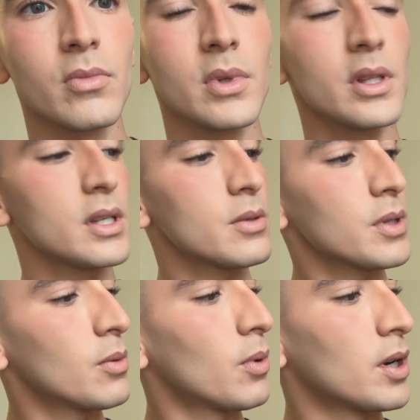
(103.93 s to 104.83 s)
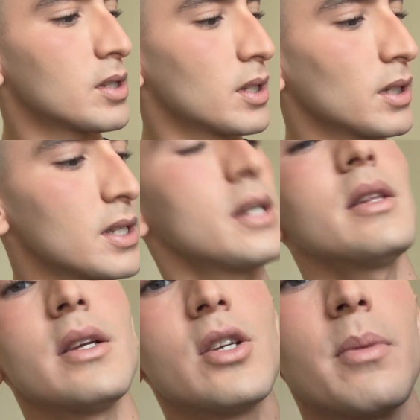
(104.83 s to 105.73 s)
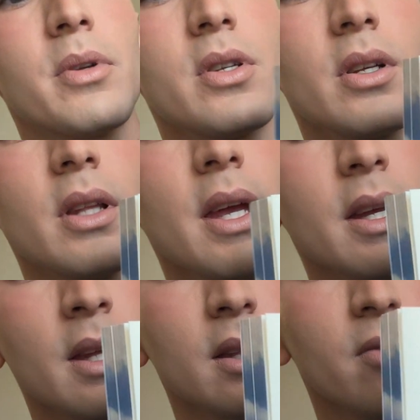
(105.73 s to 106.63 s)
This is what the words look, this is how the chapters look like and like the